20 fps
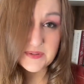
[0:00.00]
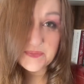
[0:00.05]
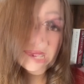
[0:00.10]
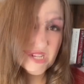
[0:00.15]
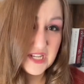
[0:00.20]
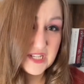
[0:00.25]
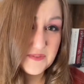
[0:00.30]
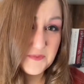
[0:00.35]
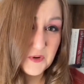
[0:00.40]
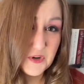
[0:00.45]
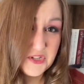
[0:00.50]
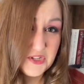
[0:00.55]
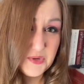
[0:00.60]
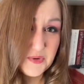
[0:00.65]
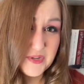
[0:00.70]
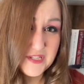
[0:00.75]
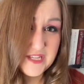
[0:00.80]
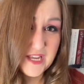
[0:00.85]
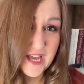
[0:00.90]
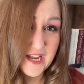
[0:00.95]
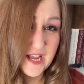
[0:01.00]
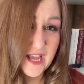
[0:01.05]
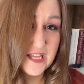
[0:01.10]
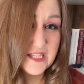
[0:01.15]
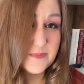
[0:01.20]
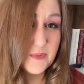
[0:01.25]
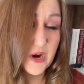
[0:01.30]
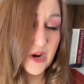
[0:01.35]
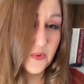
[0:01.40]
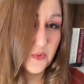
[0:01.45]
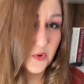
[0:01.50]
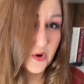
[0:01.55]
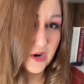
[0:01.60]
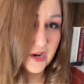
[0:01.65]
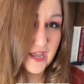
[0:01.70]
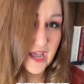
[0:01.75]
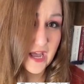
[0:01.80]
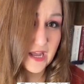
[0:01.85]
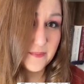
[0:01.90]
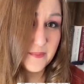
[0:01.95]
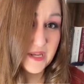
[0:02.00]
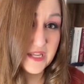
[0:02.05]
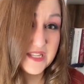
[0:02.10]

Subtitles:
She is forced to attend a Spartan War Academy